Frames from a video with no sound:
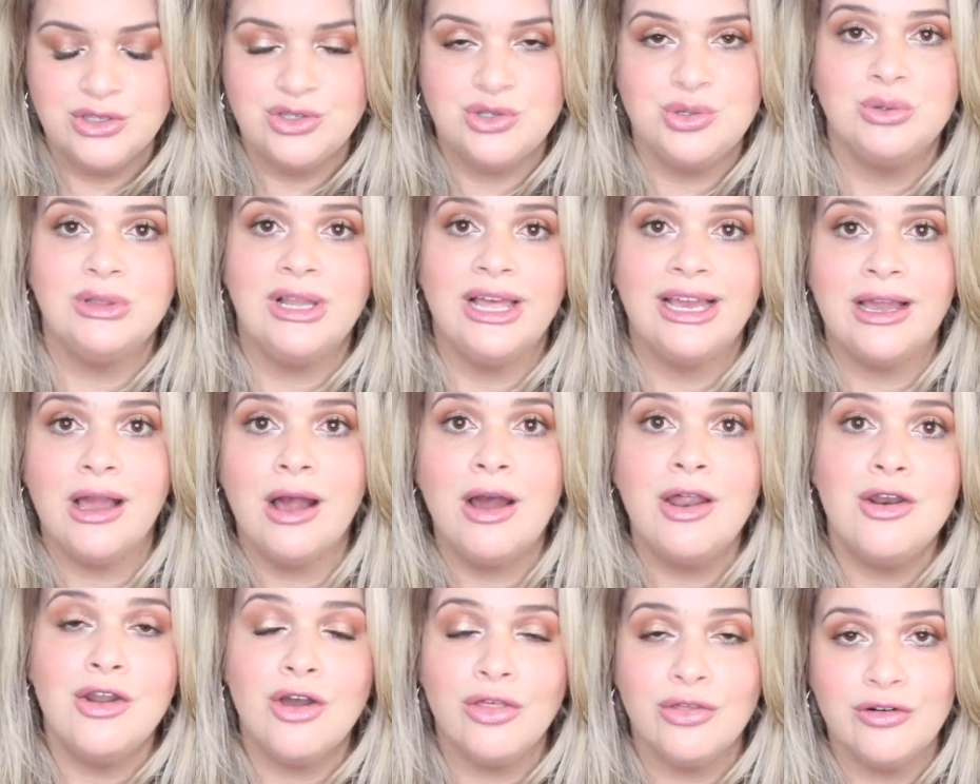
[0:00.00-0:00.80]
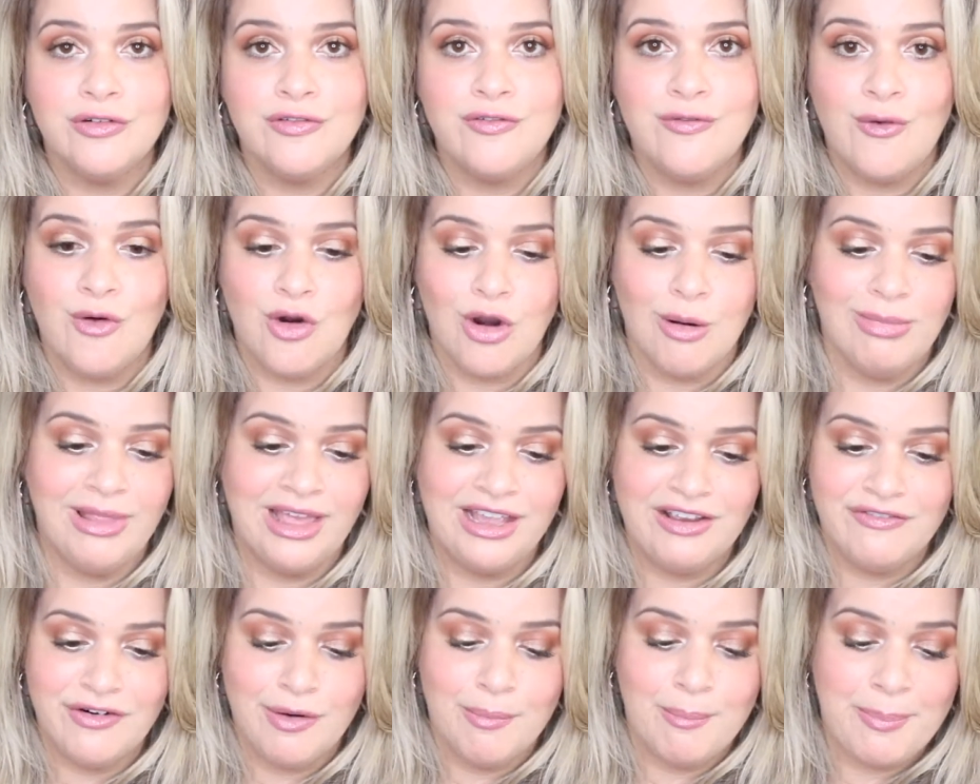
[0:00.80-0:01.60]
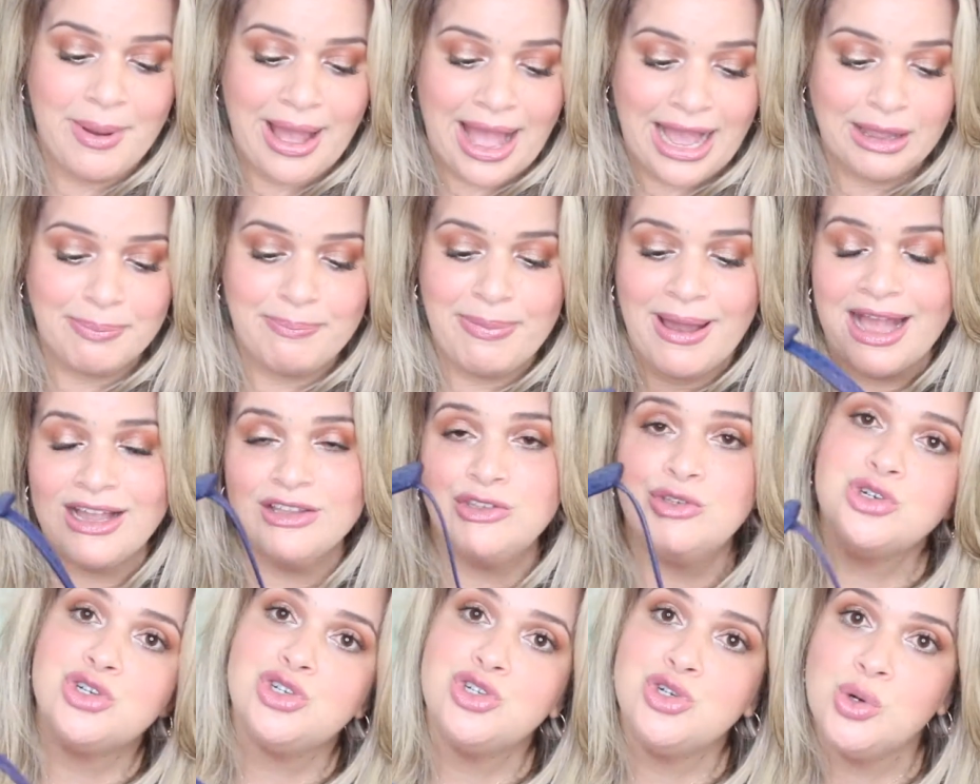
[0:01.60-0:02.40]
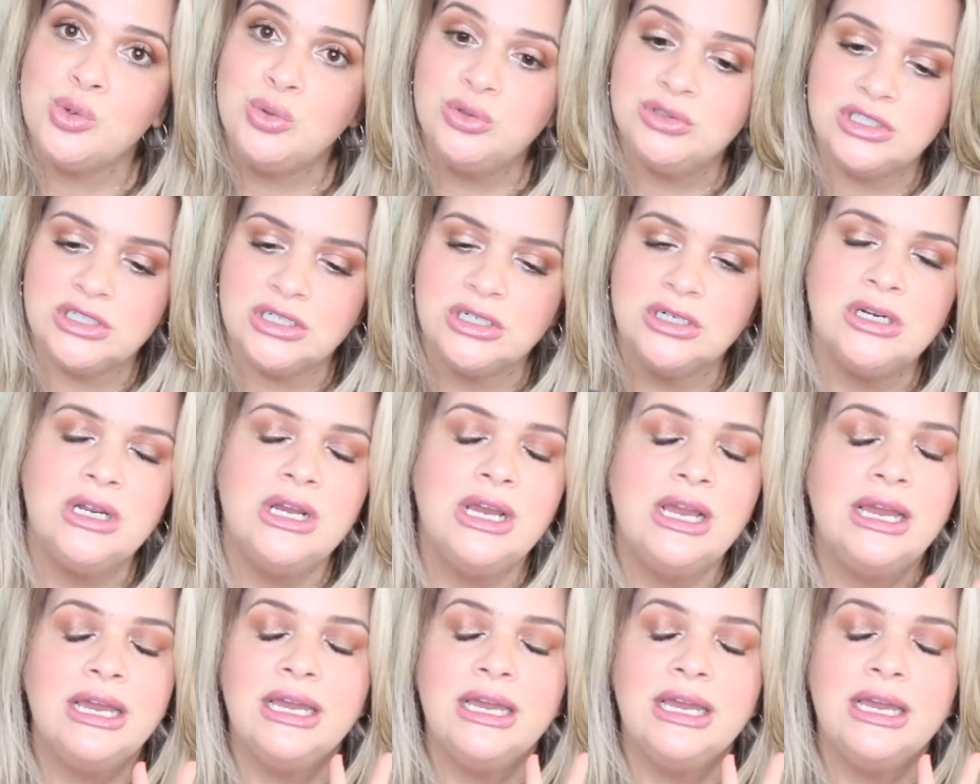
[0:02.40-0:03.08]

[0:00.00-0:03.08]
to like another form, like from backpack to shoulder.